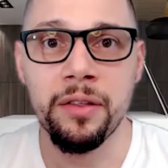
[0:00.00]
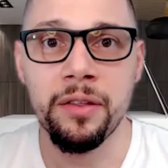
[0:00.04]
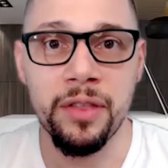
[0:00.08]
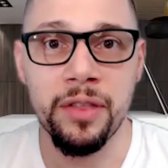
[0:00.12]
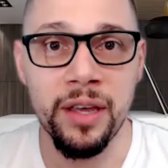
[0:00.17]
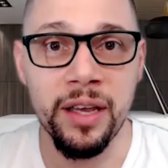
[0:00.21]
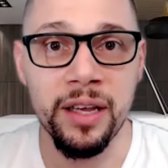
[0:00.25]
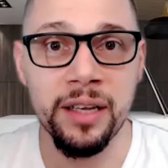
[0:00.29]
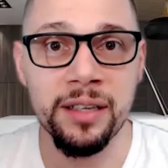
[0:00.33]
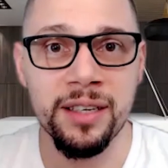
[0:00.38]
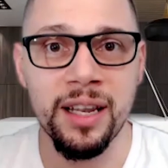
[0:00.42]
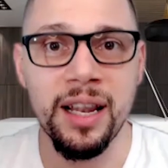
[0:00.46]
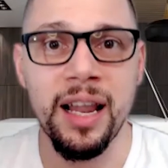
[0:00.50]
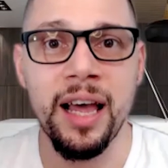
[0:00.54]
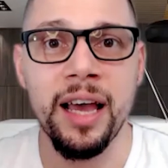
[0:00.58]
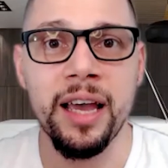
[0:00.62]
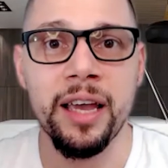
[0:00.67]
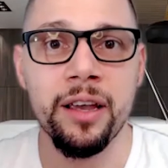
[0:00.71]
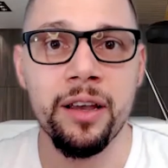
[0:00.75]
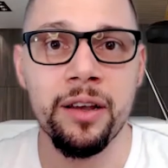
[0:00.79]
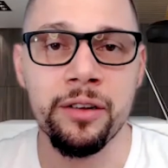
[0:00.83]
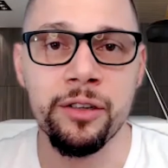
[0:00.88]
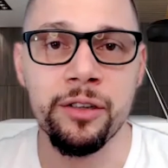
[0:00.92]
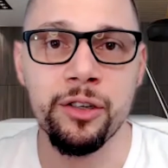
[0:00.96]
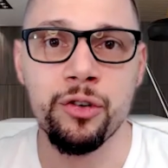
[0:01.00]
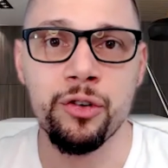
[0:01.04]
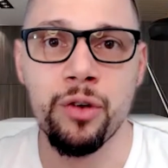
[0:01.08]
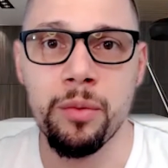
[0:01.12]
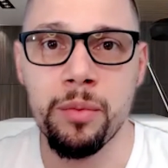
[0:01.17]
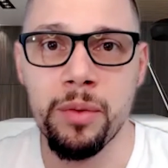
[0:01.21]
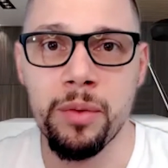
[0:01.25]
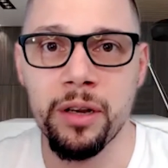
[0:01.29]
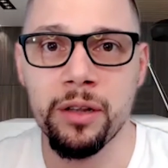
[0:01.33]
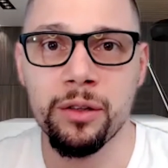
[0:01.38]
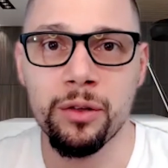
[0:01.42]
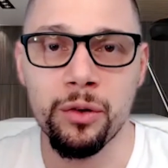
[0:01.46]
Things like
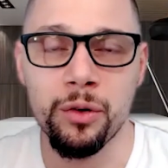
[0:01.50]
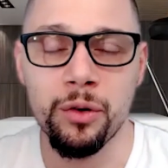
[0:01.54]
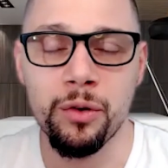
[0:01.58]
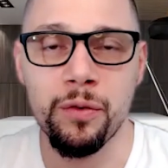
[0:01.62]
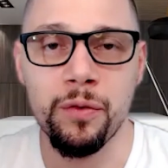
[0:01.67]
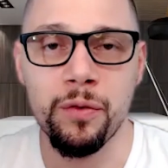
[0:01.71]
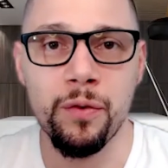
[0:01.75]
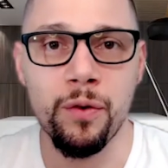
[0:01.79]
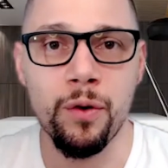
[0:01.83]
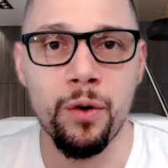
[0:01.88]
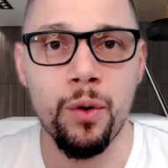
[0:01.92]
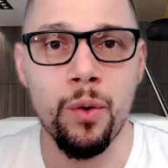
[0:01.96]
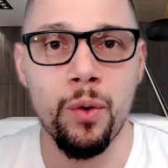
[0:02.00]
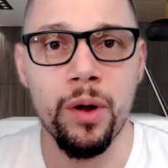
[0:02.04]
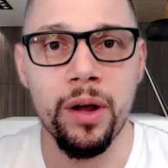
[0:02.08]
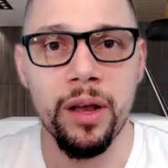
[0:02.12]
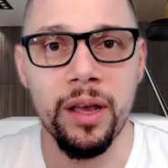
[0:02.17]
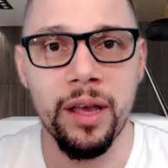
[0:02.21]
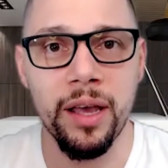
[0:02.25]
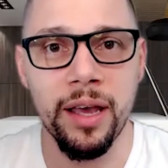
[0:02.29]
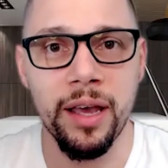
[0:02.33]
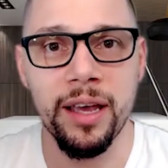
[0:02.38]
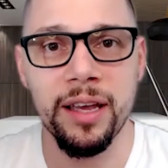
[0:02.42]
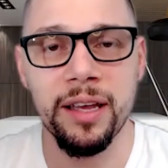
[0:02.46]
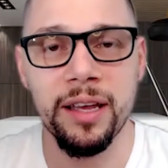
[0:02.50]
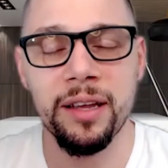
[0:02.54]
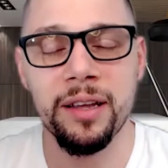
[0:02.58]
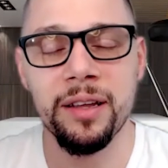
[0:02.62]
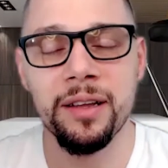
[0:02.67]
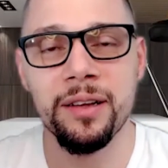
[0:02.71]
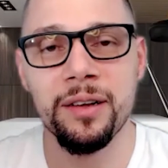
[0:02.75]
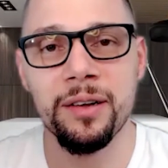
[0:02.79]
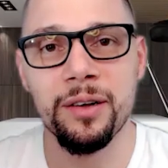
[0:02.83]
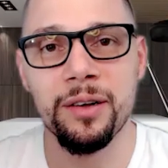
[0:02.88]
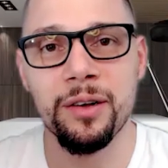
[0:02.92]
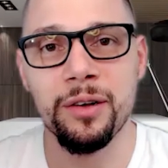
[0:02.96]
contributing to your
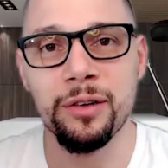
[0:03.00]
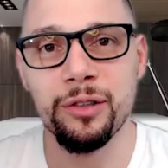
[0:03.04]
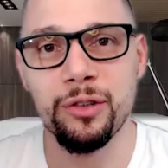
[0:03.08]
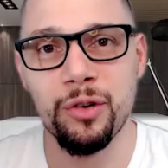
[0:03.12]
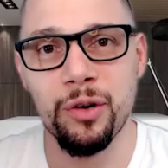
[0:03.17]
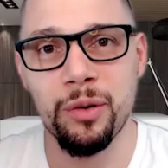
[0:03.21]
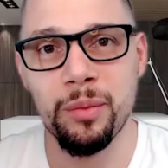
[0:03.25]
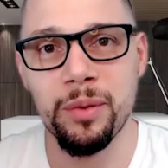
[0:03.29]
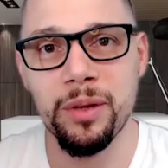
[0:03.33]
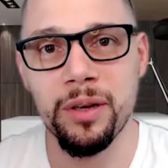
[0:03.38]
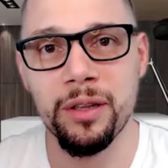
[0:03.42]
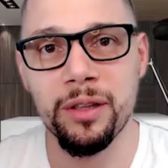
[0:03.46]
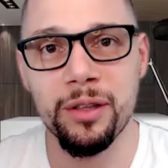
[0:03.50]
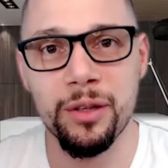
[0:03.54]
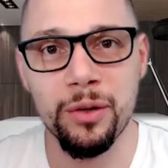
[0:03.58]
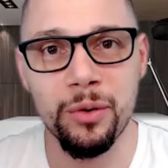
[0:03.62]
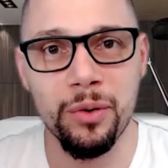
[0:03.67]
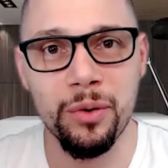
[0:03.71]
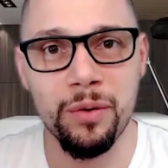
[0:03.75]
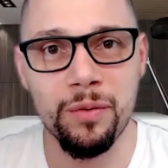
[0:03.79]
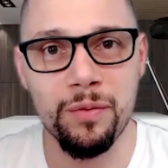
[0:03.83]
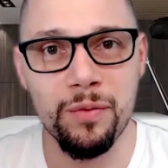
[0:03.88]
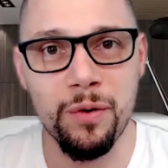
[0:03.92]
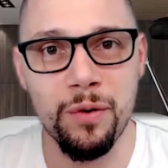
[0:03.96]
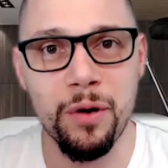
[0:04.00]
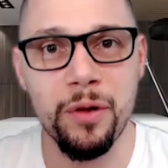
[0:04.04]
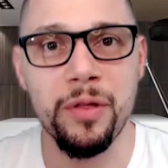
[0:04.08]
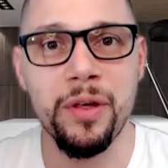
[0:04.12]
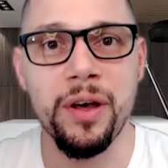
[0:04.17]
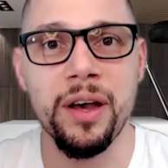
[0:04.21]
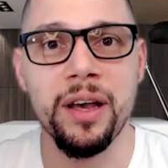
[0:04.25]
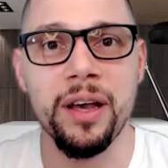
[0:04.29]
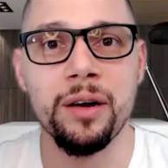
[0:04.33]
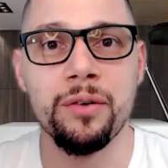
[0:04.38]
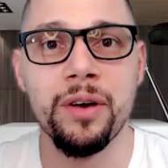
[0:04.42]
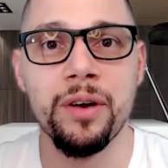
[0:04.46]
401k, contributing to a Roth
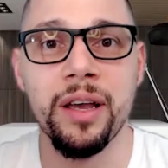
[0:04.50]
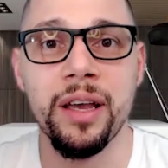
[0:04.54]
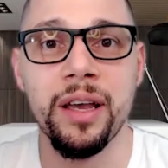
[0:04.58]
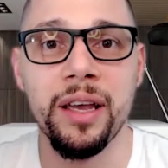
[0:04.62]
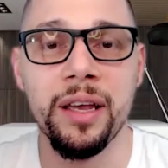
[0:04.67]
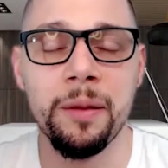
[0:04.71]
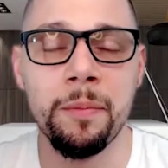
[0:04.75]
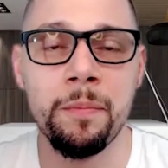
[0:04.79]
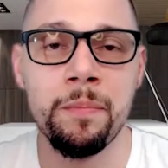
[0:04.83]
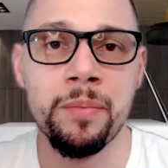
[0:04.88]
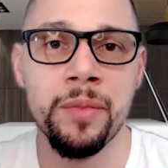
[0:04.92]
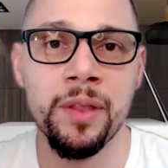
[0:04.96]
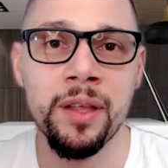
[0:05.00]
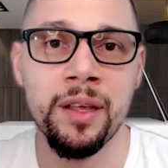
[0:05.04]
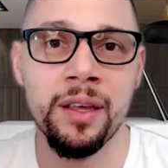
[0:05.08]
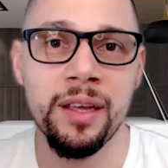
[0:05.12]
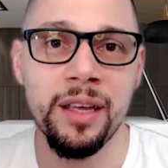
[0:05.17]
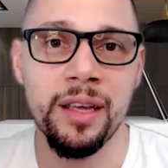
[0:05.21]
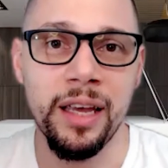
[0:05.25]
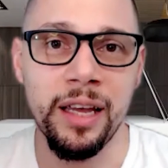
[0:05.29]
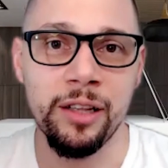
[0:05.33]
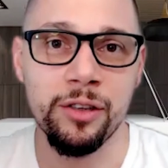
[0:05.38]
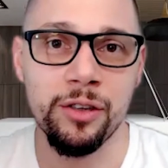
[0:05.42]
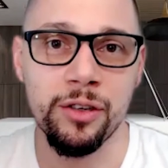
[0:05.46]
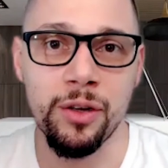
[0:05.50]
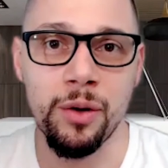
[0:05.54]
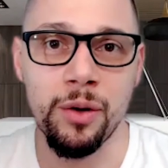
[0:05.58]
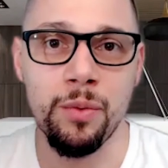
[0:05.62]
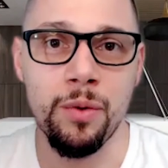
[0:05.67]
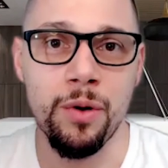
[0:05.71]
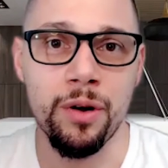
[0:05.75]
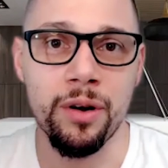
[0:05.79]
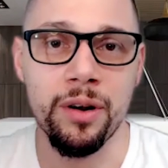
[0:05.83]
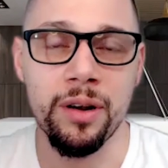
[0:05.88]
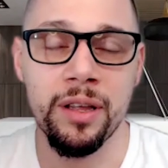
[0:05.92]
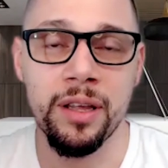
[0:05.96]
IRA, and
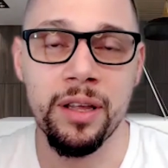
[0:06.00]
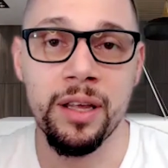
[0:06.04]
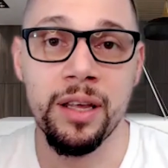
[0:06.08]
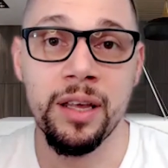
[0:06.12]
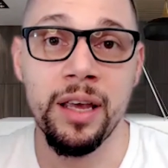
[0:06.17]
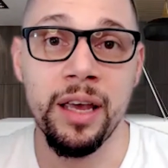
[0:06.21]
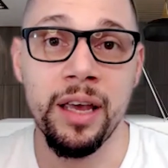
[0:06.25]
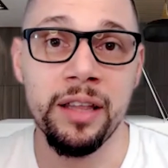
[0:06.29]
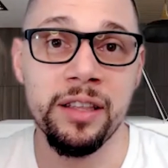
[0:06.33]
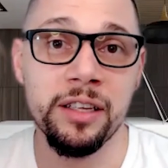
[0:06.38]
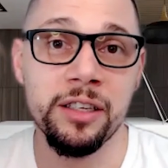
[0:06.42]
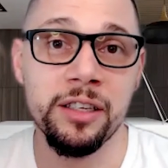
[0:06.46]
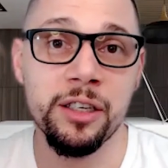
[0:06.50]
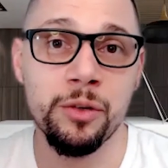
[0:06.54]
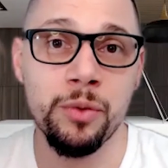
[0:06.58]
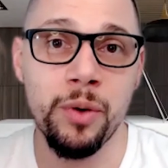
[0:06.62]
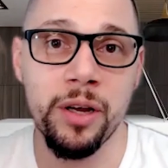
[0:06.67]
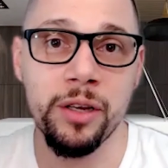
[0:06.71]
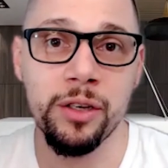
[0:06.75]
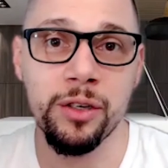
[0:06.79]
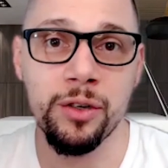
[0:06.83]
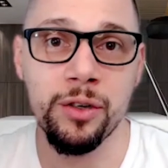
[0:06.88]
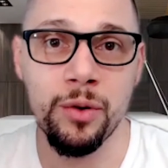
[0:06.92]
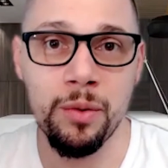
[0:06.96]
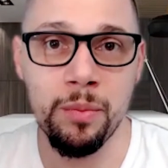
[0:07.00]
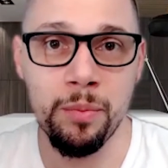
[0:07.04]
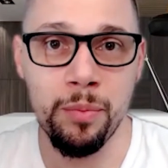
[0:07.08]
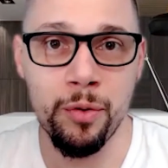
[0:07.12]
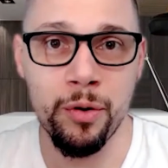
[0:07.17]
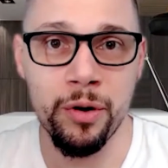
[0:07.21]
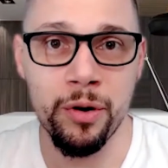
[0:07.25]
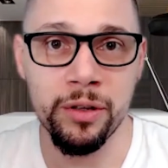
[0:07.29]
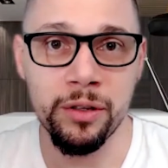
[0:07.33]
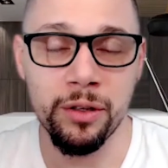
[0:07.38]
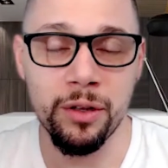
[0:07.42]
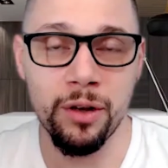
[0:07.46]
so on. And this is why it's so
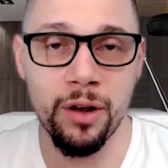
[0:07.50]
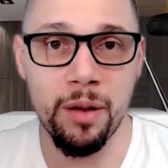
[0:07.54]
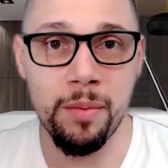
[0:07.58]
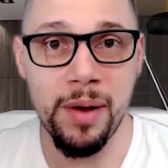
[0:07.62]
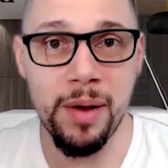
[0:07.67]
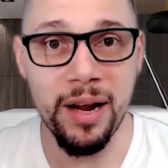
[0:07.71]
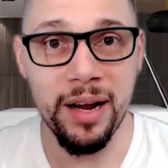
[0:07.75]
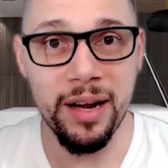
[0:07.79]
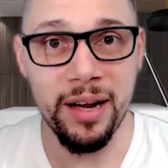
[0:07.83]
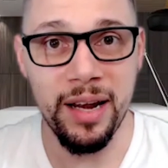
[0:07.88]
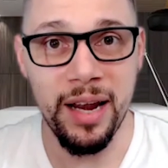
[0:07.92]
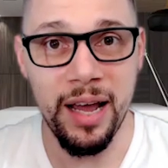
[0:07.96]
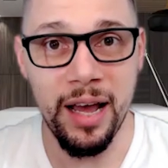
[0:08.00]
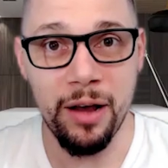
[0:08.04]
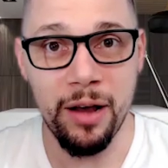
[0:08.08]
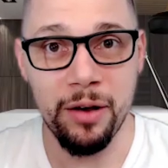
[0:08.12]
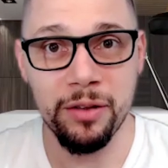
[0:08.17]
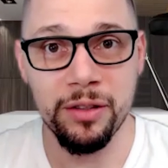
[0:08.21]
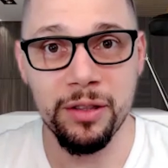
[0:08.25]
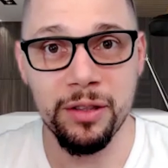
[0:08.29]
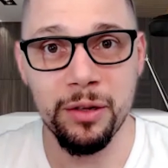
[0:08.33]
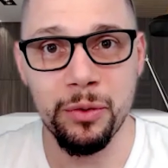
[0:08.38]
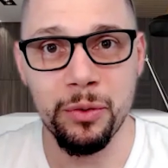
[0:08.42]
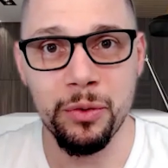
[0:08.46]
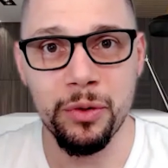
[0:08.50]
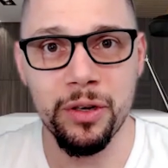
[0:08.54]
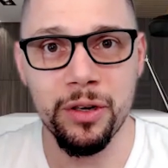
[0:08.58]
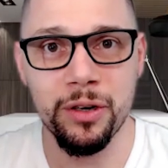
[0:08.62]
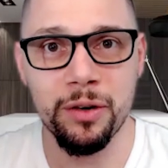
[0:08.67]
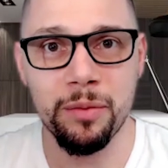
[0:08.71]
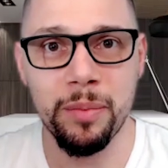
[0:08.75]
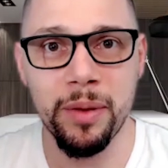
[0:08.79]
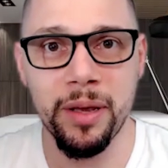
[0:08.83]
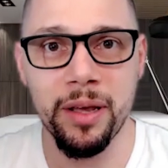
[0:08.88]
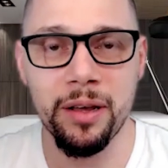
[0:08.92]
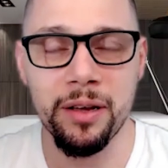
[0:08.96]
important to talk about it now in the new
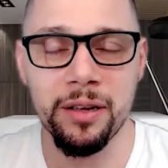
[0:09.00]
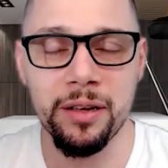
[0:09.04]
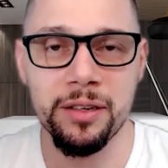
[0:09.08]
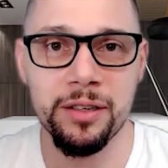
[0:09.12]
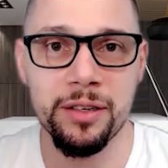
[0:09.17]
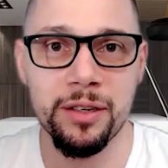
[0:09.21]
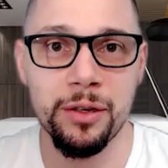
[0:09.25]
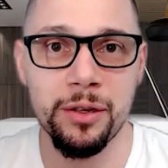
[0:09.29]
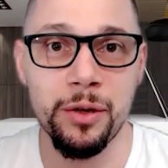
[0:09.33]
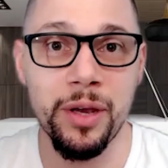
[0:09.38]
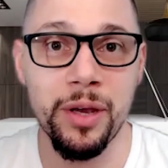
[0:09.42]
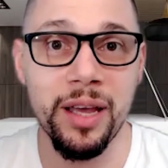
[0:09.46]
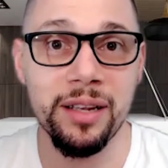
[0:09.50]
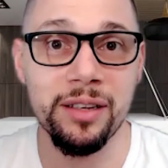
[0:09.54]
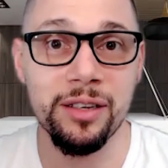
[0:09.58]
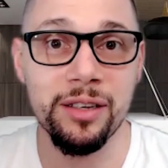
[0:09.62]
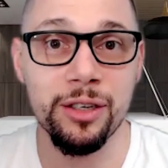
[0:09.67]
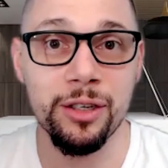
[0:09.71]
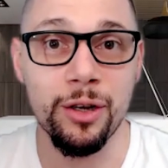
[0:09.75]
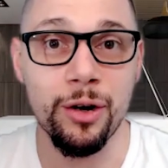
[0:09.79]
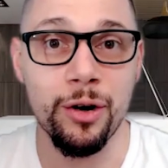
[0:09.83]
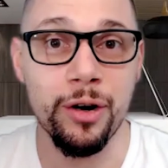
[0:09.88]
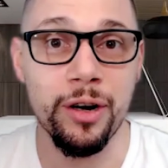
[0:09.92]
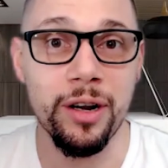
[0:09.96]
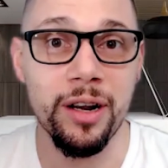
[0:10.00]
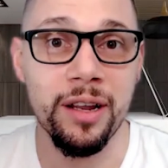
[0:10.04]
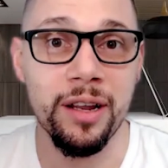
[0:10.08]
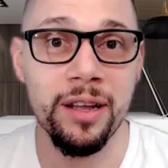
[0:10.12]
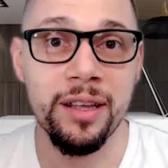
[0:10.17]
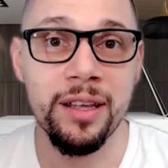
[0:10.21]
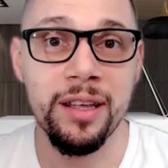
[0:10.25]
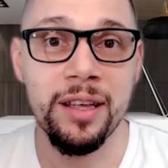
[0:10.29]
year, because you can start